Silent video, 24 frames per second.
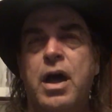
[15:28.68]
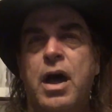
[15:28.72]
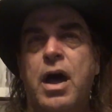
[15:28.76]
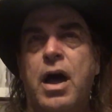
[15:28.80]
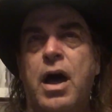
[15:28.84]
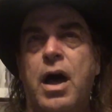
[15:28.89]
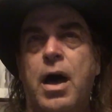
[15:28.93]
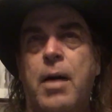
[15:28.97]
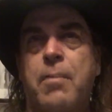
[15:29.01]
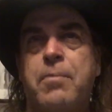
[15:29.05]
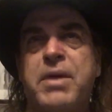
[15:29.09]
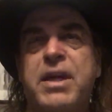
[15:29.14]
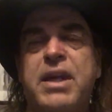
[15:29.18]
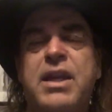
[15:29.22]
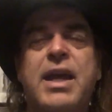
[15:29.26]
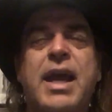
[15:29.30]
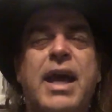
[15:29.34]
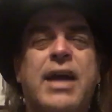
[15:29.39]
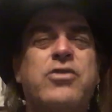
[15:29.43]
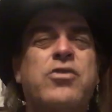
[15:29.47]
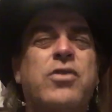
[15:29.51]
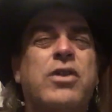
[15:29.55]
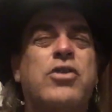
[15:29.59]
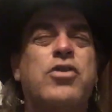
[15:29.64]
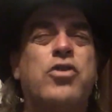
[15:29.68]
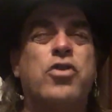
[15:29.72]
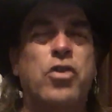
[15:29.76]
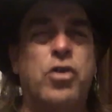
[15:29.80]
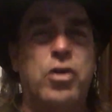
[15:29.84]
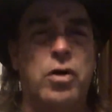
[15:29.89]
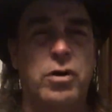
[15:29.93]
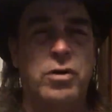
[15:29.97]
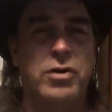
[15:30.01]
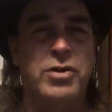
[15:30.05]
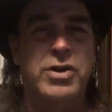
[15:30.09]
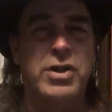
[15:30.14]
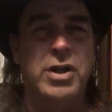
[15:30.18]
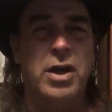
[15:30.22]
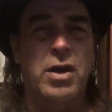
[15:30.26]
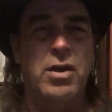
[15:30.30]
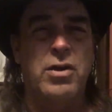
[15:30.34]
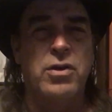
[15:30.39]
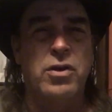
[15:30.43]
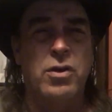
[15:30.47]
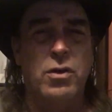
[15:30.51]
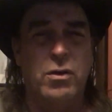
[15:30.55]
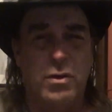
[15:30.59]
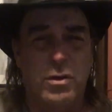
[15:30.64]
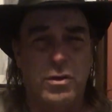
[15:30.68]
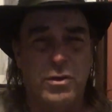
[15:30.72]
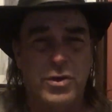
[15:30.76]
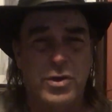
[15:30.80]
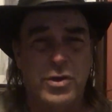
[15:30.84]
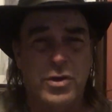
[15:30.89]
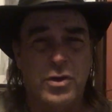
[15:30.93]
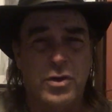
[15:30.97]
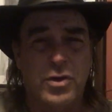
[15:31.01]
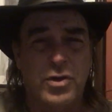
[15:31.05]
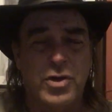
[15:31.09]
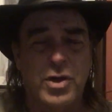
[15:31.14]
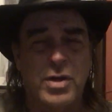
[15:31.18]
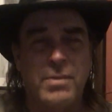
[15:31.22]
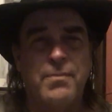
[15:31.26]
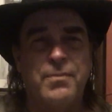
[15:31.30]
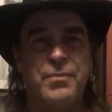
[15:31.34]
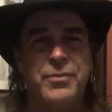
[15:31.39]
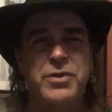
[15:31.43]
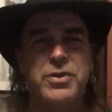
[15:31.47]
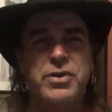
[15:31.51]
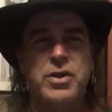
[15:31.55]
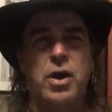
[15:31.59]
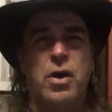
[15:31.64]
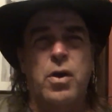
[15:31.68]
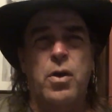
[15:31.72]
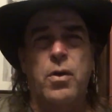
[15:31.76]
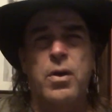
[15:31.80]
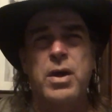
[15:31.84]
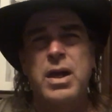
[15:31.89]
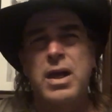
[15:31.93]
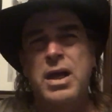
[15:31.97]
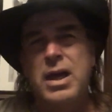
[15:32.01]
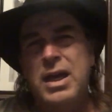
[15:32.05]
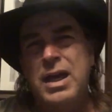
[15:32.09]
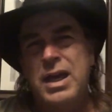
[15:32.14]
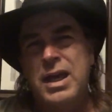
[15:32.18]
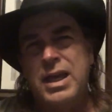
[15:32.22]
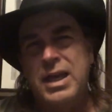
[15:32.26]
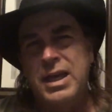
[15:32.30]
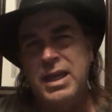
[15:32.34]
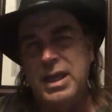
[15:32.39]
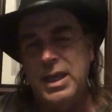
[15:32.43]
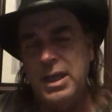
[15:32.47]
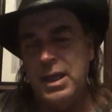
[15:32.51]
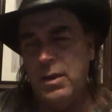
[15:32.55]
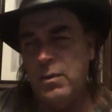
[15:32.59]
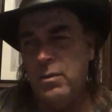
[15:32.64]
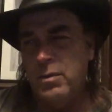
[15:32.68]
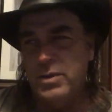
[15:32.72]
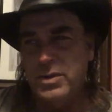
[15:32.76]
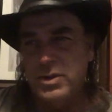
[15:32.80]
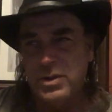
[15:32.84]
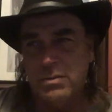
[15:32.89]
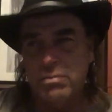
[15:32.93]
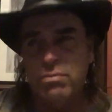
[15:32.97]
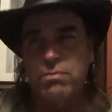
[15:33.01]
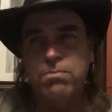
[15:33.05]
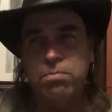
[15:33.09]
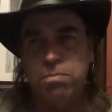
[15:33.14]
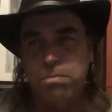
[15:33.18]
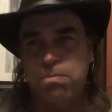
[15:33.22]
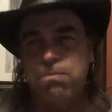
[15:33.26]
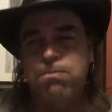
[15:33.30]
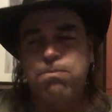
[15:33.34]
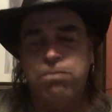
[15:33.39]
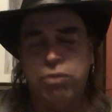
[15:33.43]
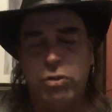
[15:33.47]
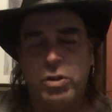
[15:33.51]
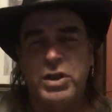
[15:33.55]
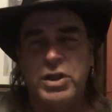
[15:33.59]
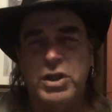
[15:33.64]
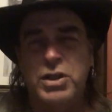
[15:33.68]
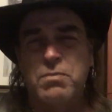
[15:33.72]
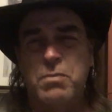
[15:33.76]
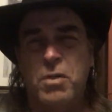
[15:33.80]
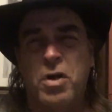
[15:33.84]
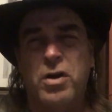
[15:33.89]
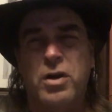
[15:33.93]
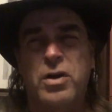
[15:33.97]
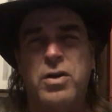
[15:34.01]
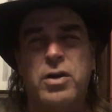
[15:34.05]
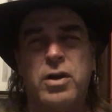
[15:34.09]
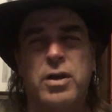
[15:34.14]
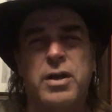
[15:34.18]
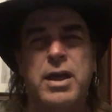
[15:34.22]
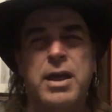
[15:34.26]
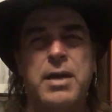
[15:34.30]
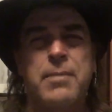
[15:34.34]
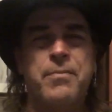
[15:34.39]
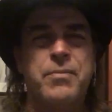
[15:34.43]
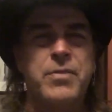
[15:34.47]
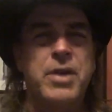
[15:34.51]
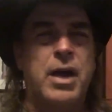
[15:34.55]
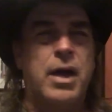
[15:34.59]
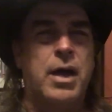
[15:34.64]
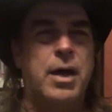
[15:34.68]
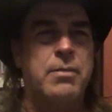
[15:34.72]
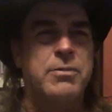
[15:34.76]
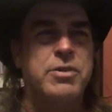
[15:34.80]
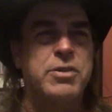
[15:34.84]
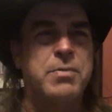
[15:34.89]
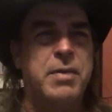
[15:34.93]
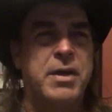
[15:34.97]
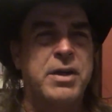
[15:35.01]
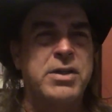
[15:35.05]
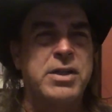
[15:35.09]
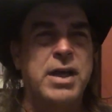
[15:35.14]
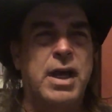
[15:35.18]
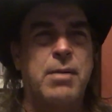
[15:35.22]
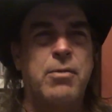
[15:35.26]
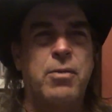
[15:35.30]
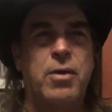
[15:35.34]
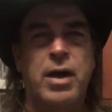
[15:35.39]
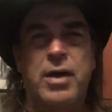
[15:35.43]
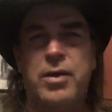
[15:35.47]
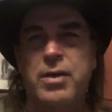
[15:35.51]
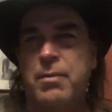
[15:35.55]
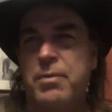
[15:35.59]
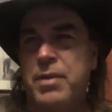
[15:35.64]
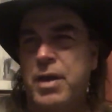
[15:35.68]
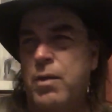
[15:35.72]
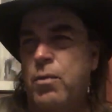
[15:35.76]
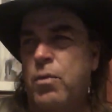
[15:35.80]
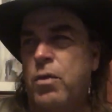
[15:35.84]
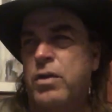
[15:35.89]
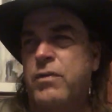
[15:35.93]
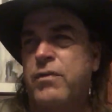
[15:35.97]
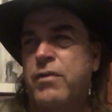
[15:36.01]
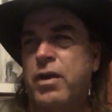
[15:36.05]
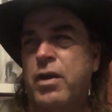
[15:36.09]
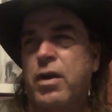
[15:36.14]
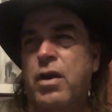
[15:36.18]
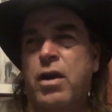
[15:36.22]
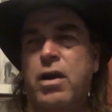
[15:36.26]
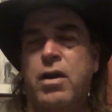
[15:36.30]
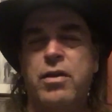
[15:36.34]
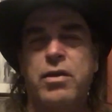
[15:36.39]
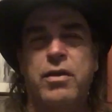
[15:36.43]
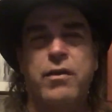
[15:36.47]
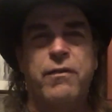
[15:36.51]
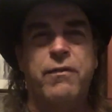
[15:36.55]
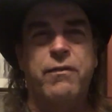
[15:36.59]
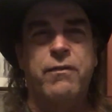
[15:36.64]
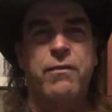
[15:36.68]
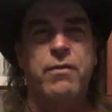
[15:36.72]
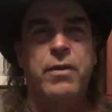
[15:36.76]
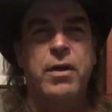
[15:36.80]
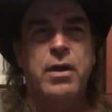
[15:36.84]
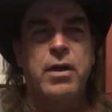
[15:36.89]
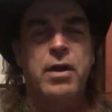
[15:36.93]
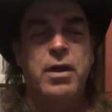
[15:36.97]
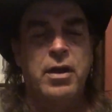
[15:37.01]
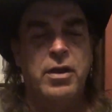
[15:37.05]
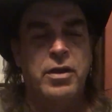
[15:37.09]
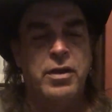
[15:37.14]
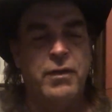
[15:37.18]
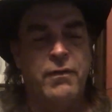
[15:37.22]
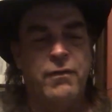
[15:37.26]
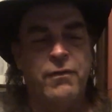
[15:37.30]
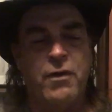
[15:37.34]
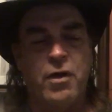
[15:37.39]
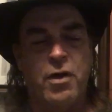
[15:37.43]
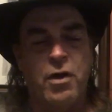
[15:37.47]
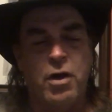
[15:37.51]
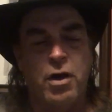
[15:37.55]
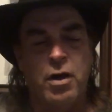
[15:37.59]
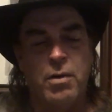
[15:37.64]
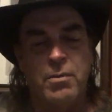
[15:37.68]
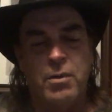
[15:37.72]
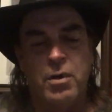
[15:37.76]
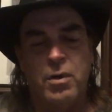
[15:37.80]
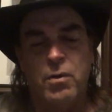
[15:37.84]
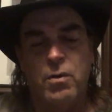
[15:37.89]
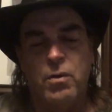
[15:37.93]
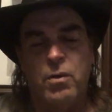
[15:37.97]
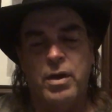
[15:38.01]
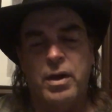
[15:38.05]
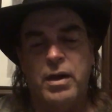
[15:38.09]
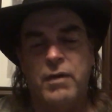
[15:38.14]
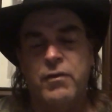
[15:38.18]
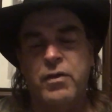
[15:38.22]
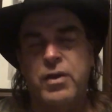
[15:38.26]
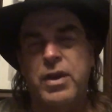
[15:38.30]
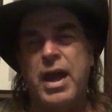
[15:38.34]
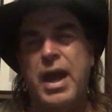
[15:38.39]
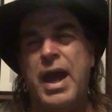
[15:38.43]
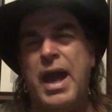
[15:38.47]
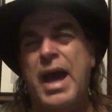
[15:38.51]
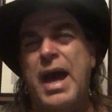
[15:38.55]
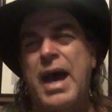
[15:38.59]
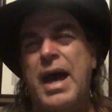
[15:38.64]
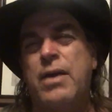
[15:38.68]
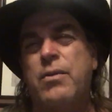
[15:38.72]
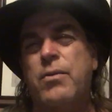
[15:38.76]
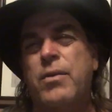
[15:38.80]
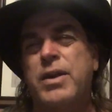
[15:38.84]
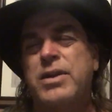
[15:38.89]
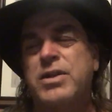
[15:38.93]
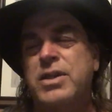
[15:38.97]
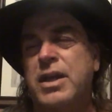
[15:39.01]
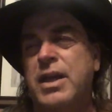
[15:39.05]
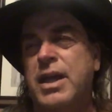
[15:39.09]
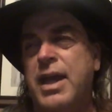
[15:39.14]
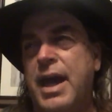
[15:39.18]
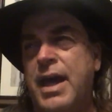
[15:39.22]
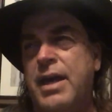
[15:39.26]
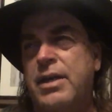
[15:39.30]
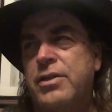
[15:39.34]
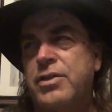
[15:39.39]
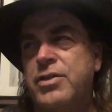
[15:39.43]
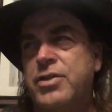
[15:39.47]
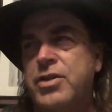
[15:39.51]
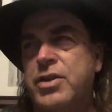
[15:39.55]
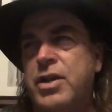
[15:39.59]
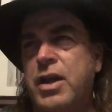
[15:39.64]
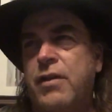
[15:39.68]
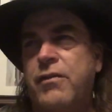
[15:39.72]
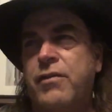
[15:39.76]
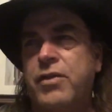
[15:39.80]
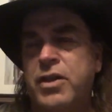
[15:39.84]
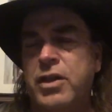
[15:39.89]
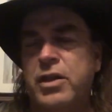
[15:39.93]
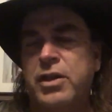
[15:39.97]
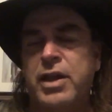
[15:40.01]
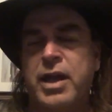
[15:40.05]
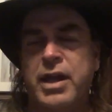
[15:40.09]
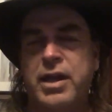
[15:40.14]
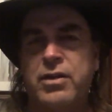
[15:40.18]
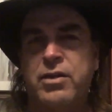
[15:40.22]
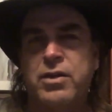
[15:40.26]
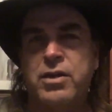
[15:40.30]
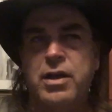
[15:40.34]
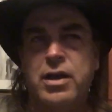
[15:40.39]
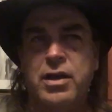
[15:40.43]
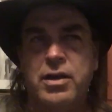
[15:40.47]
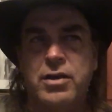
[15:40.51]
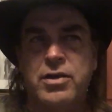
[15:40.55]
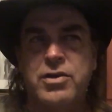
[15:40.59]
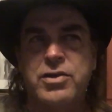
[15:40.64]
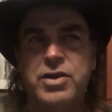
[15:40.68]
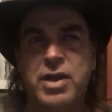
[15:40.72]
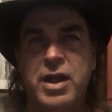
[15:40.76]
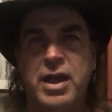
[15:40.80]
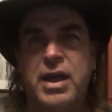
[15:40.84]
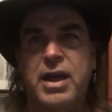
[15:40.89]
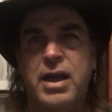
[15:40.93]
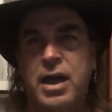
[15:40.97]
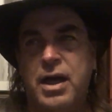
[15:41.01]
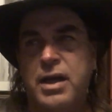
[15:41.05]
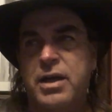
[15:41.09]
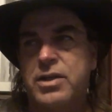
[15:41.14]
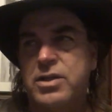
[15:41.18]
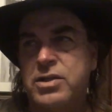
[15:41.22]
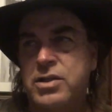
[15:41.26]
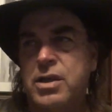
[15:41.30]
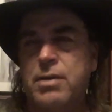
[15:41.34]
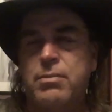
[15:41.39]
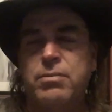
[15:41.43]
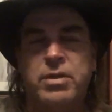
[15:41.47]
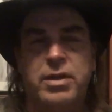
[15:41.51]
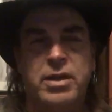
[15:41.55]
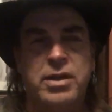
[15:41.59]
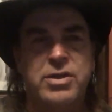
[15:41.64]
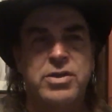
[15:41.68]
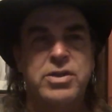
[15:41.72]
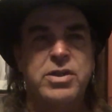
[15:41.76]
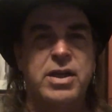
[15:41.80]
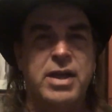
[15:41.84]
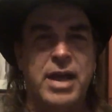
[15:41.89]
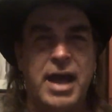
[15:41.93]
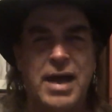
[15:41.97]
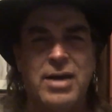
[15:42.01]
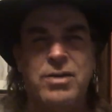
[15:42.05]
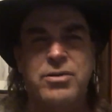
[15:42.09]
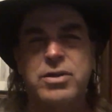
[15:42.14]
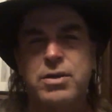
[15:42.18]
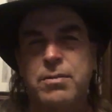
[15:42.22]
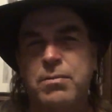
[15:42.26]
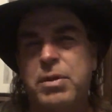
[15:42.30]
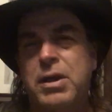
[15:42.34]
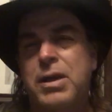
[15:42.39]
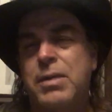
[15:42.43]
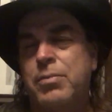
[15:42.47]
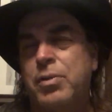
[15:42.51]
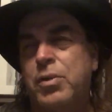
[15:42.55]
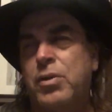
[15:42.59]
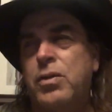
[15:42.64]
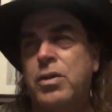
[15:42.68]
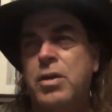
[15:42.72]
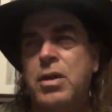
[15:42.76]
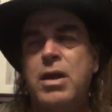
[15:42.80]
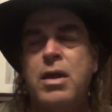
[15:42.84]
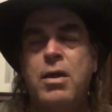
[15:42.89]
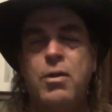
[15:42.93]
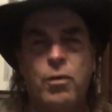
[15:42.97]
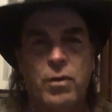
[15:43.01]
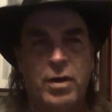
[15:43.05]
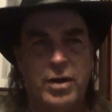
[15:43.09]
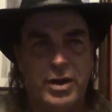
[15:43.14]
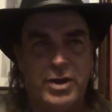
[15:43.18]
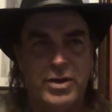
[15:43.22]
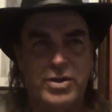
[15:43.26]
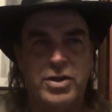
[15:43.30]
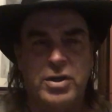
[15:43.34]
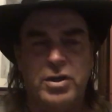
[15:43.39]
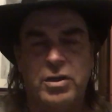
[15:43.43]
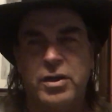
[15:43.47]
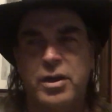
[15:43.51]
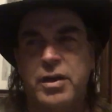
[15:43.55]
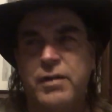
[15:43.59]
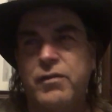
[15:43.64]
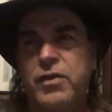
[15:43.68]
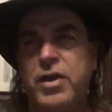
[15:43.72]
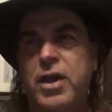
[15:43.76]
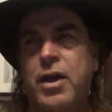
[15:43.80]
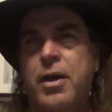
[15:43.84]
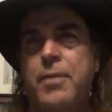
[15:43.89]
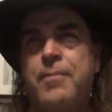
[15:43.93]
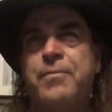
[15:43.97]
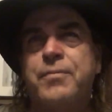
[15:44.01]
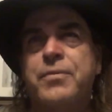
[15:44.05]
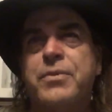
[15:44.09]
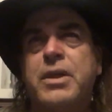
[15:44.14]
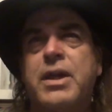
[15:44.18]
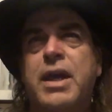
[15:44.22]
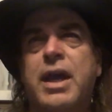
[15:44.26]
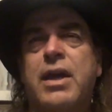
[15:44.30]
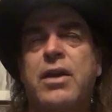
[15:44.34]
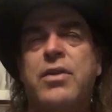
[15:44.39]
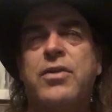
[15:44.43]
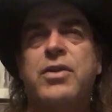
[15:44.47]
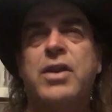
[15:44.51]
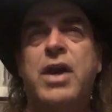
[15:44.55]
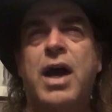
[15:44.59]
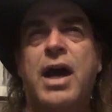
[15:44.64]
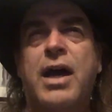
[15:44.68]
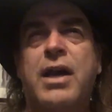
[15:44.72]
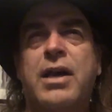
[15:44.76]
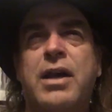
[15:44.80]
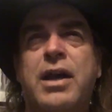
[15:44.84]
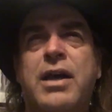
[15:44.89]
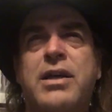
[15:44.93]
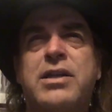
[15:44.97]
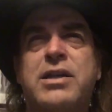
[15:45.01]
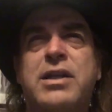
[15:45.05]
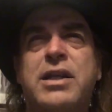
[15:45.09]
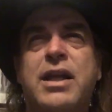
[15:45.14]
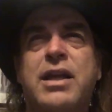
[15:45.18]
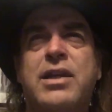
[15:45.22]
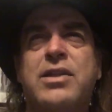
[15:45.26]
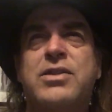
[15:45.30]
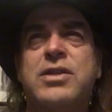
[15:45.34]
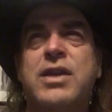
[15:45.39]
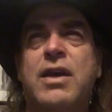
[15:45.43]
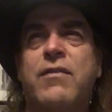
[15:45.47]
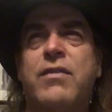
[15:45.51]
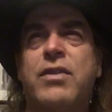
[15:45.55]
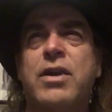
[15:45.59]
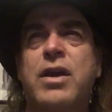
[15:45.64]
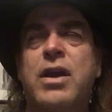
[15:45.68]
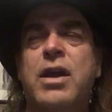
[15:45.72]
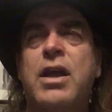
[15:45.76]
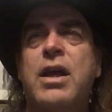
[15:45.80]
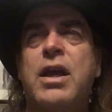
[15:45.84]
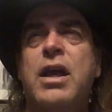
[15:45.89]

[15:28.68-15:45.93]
pediatric neurosurgeon, so he was a pretty smart cookie, spent time around them. They worked very hard on the farm or whatever they had, raising cattle and stuff. In the later years, they kind of subleased it out to people while they still lived there. Kenneth died in 1987.